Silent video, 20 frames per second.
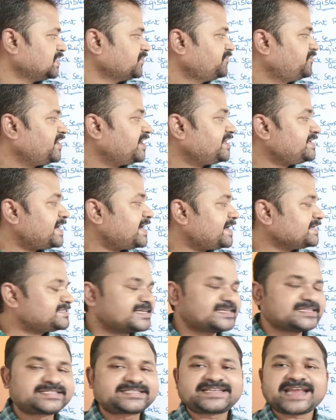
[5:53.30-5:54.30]

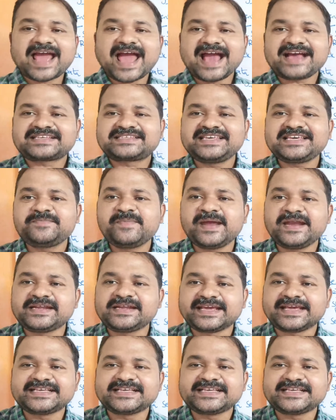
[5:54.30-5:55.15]
Whereas stack segment